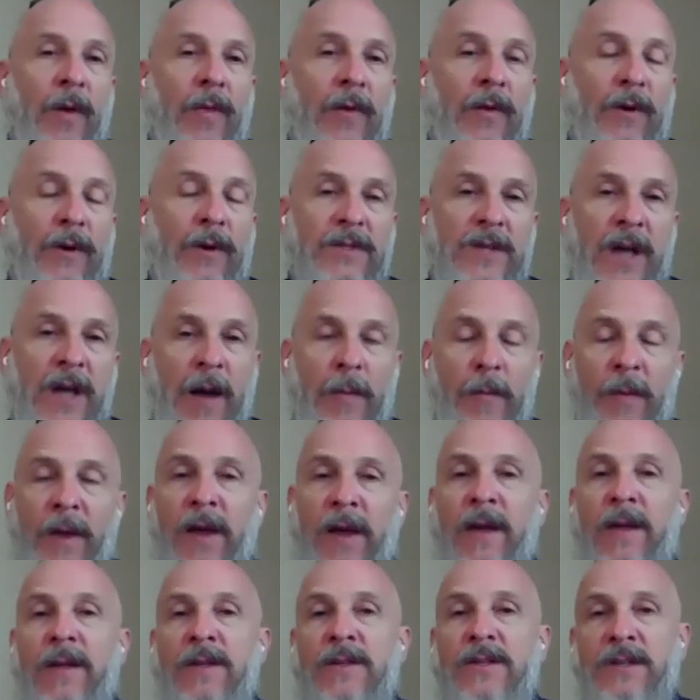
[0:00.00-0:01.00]
whether it's
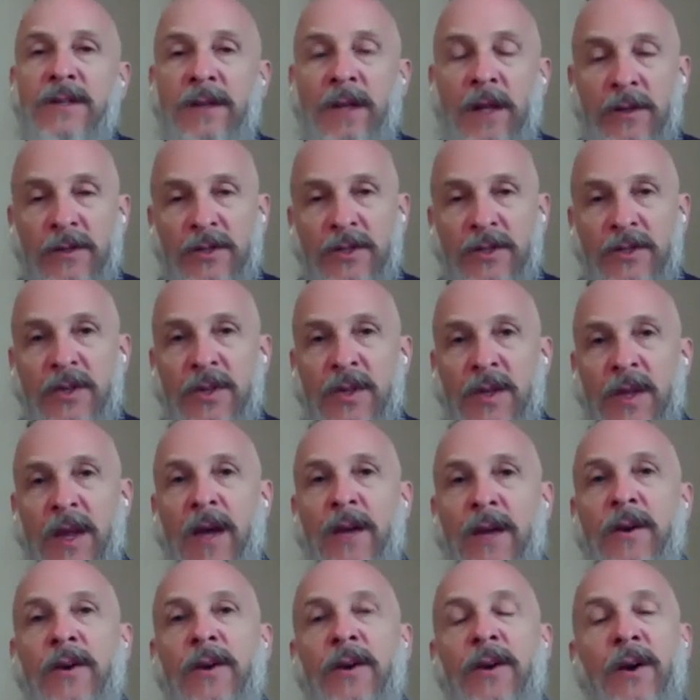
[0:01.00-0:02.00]
op-eds, letters to the
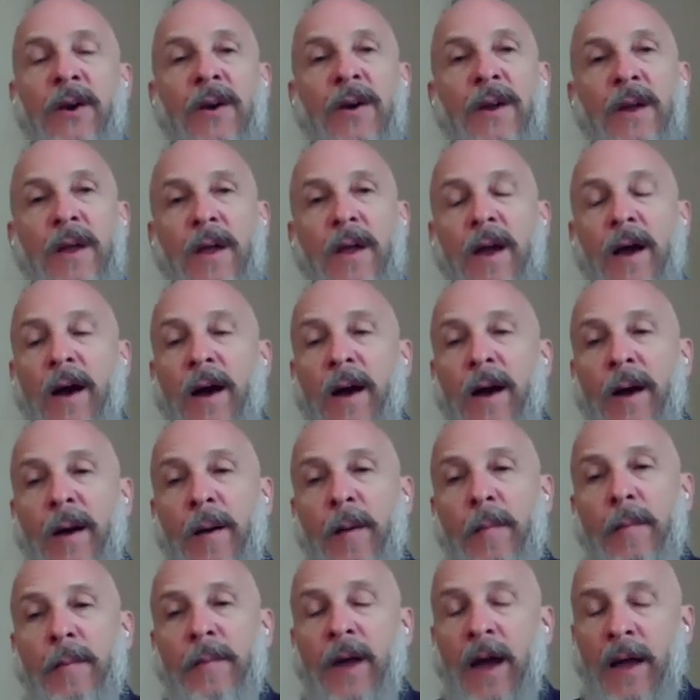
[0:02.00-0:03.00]
editor,
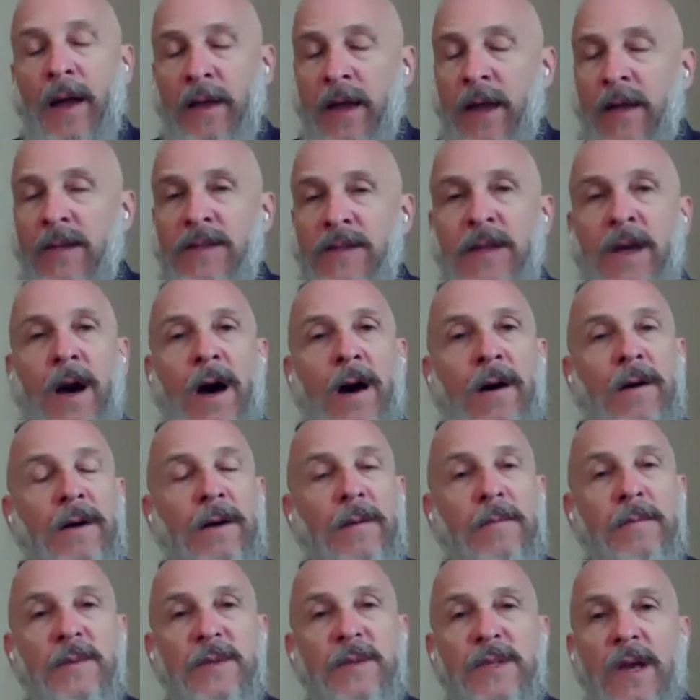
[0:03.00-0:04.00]
got guest
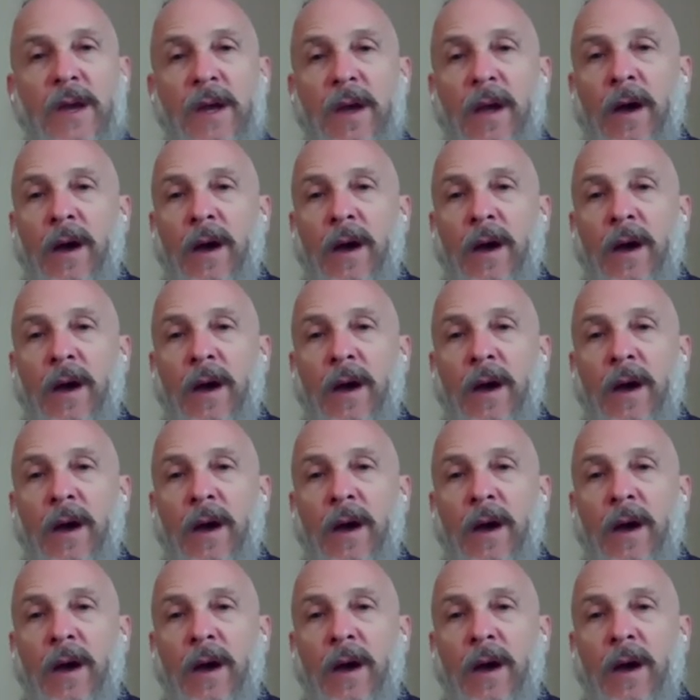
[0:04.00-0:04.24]
columns,